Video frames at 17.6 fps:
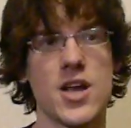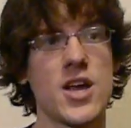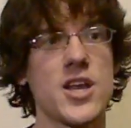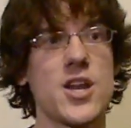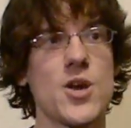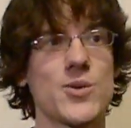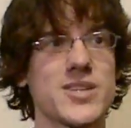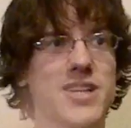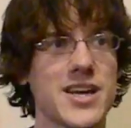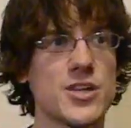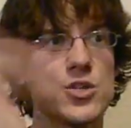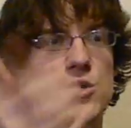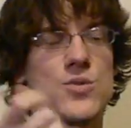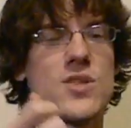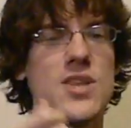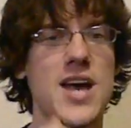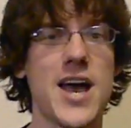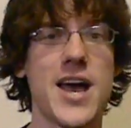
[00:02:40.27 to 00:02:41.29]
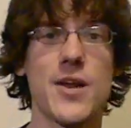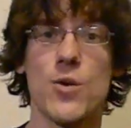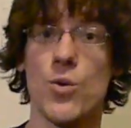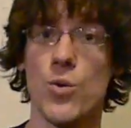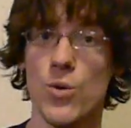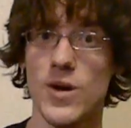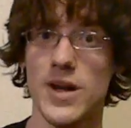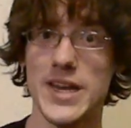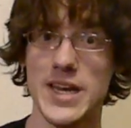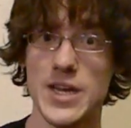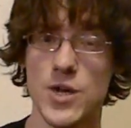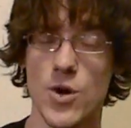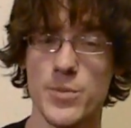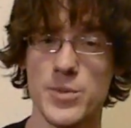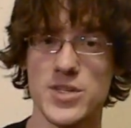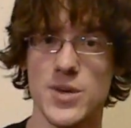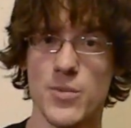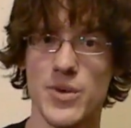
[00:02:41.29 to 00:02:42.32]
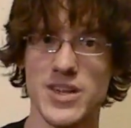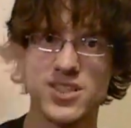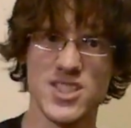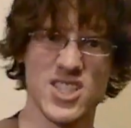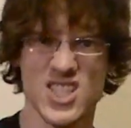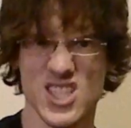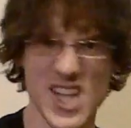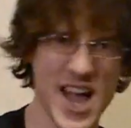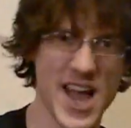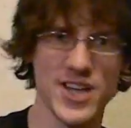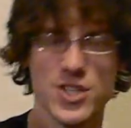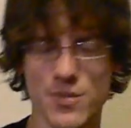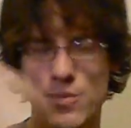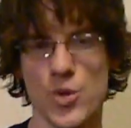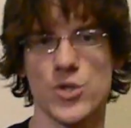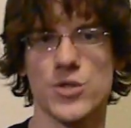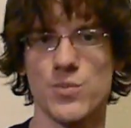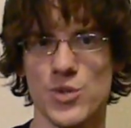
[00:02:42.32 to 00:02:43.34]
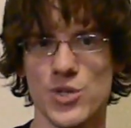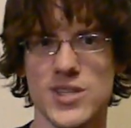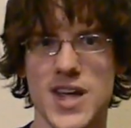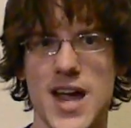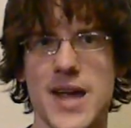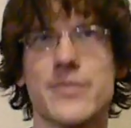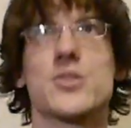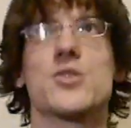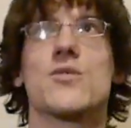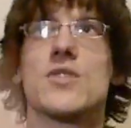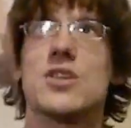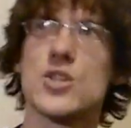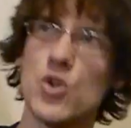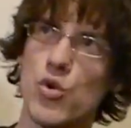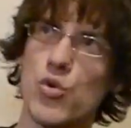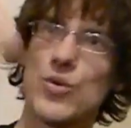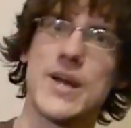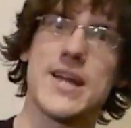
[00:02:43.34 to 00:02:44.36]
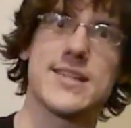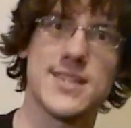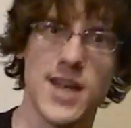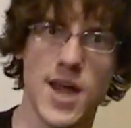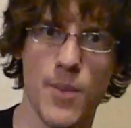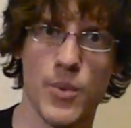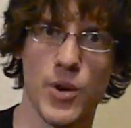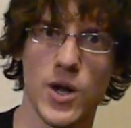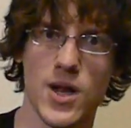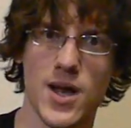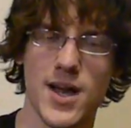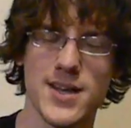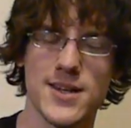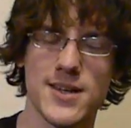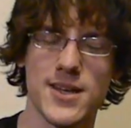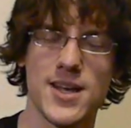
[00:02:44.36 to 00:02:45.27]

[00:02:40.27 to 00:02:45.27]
No, it's I can do that, or I can go up to someone and slash him multiple times and do this crazy uppercut.